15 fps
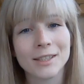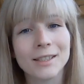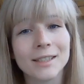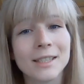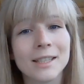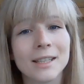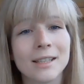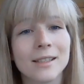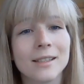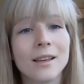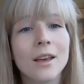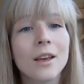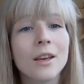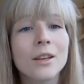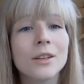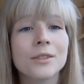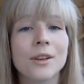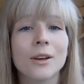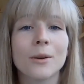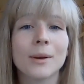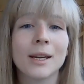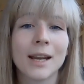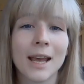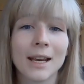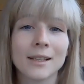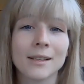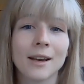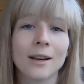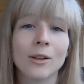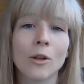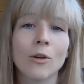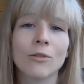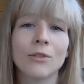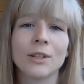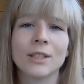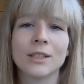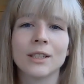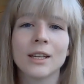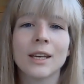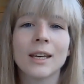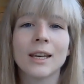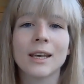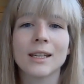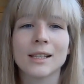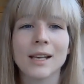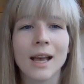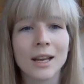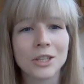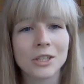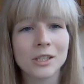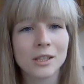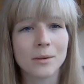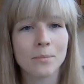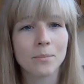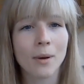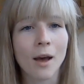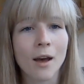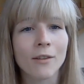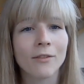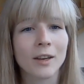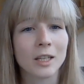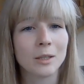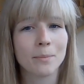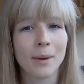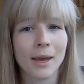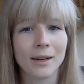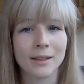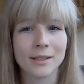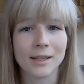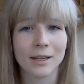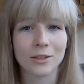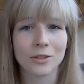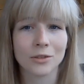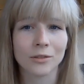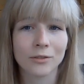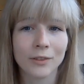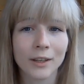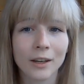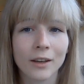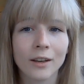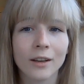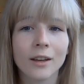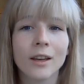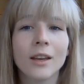into this. So in exile, Ovid is actually the perfect penitential figure,